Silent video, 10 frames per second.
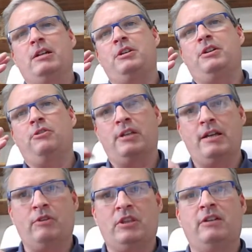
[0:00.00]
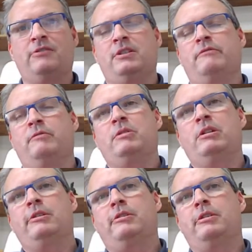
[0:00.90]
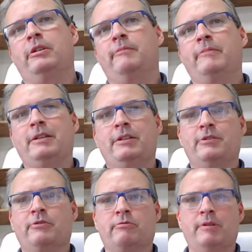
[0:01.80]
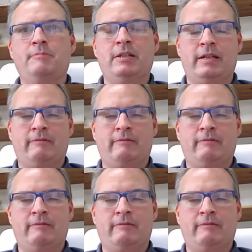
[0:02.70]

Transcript: Now you can only have 1,000 of them. They just trimmed it.